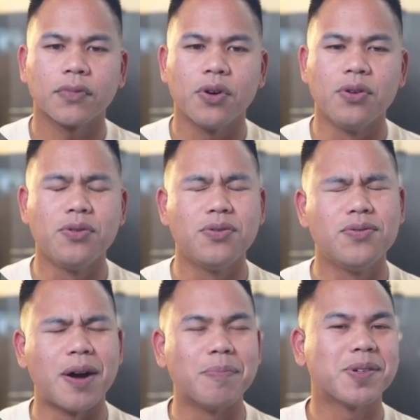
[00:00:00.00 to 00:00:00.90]

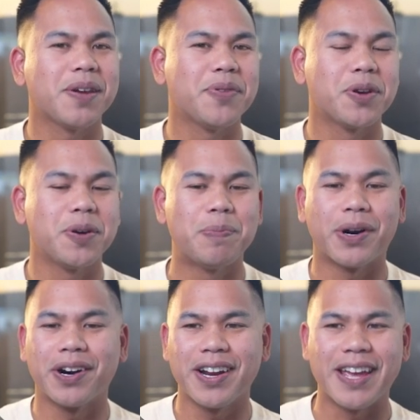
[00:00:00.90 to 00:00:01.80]
Ooh, I'm saving the good
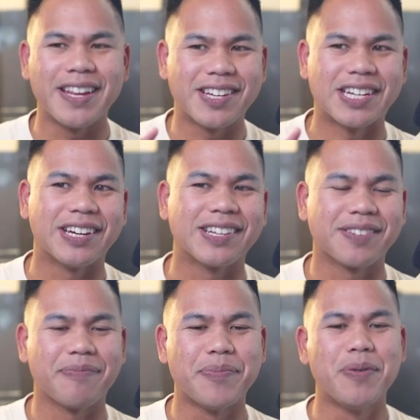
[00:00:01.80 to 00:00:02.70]
part in just
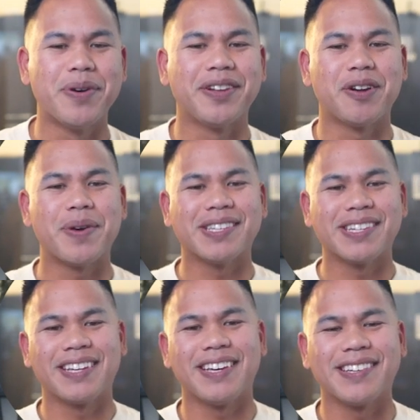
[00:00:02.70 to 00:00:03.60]
a moment. They're about
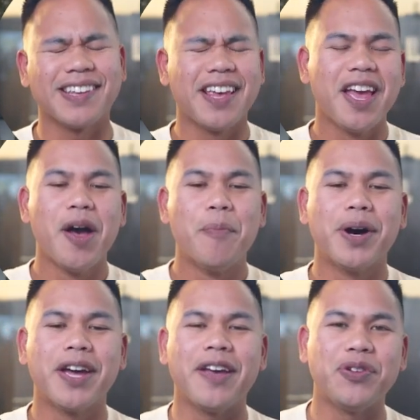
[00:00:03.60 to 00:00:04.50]
to kiss,
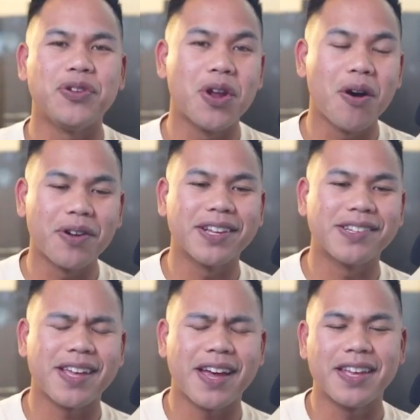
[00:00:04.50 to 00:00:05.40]
but if you
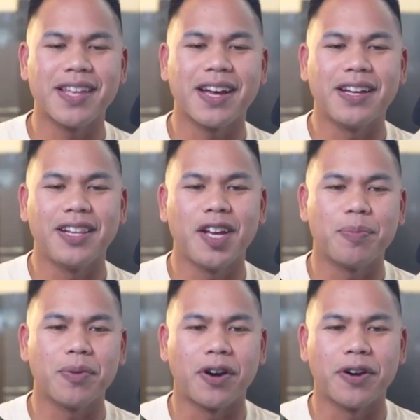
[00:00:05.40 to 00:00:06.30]
notice that in that clip,
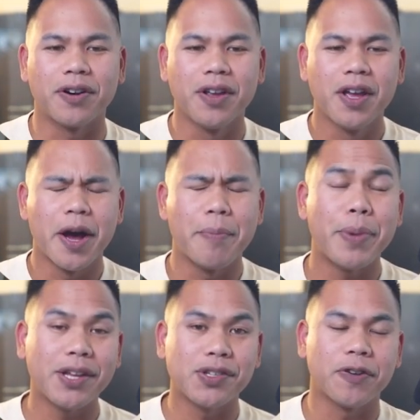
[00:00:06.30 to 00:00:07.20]
our
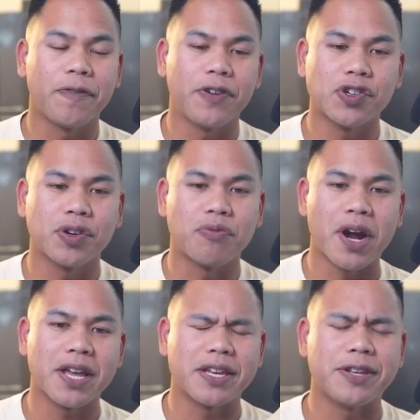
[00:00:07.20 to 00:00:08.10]
amazing officiant
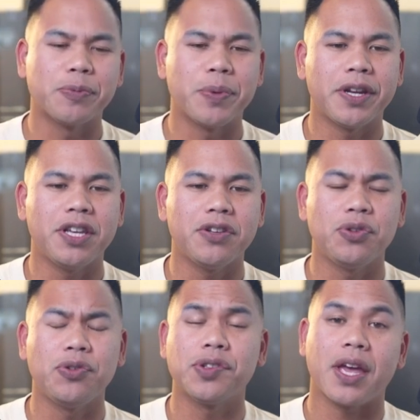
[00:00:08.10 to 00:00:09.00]
Ryan Kingsman,
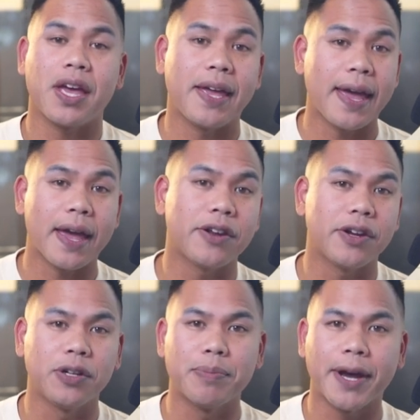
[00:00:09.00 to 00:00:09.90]
he's using a
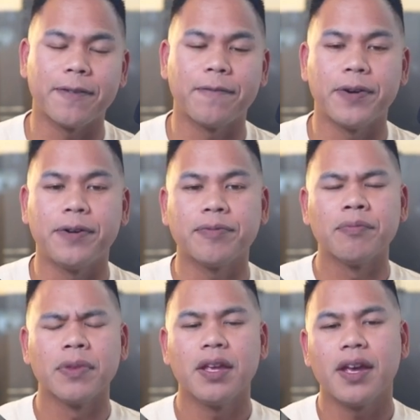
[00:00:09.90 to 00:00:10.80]
handheld microphone,
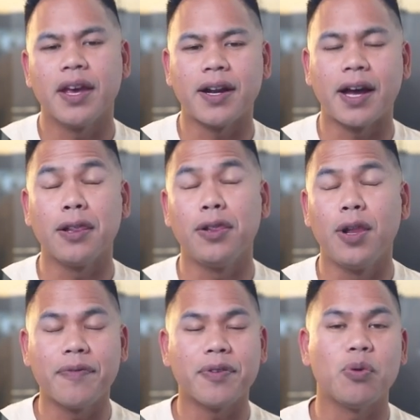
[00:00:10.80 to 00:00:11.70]
and I
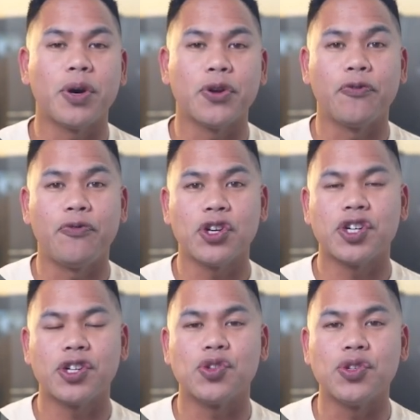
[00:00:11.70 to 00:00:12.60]
love it when
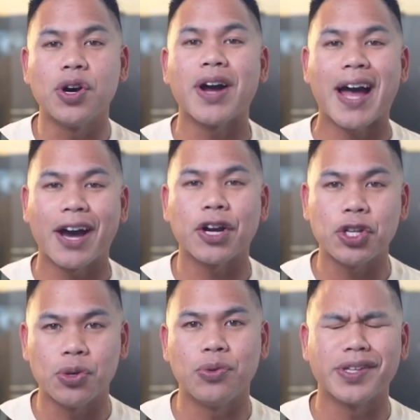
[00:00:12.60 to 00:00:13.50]
officiants know how to
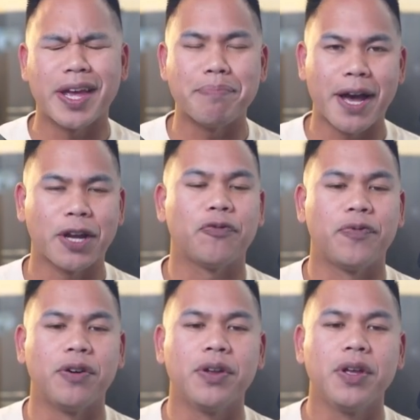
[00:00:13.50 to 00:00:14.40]
use a microphone,